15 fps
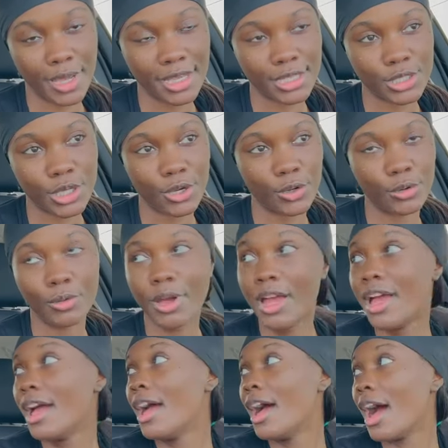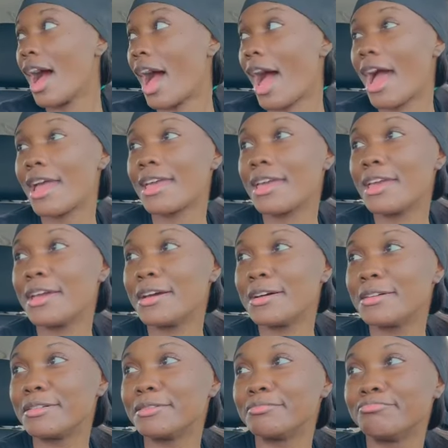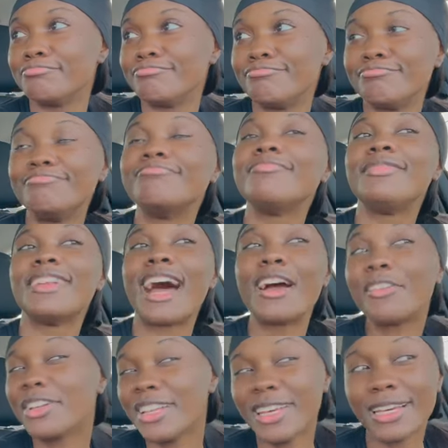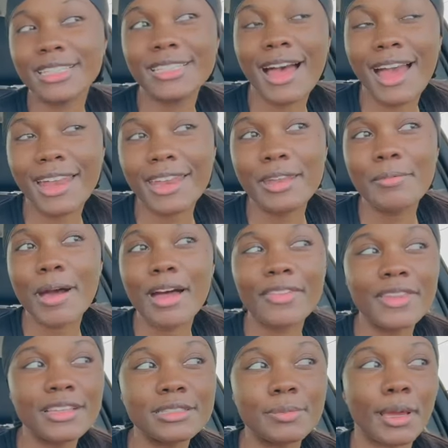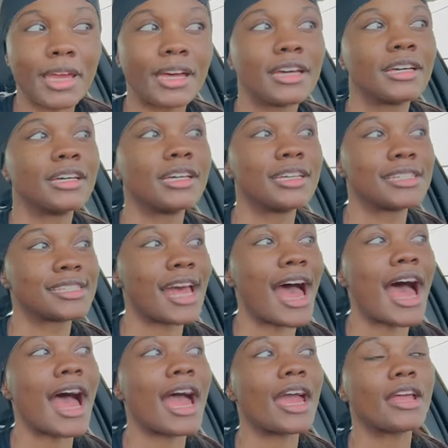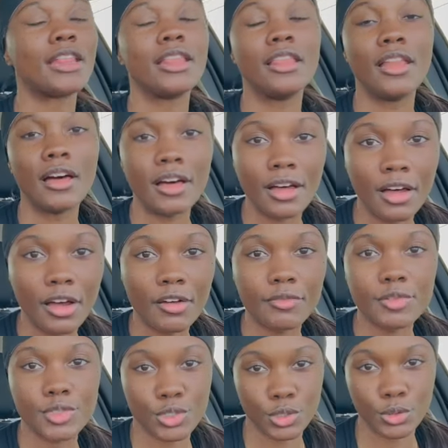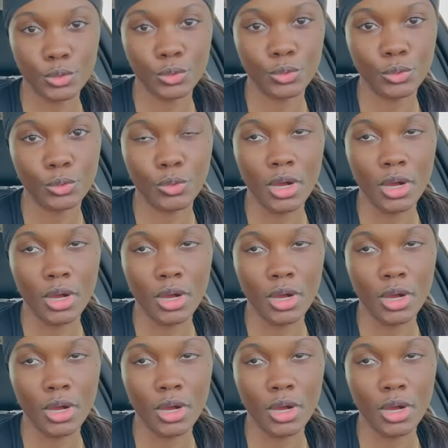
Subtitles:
So I am not really excited about this because I love to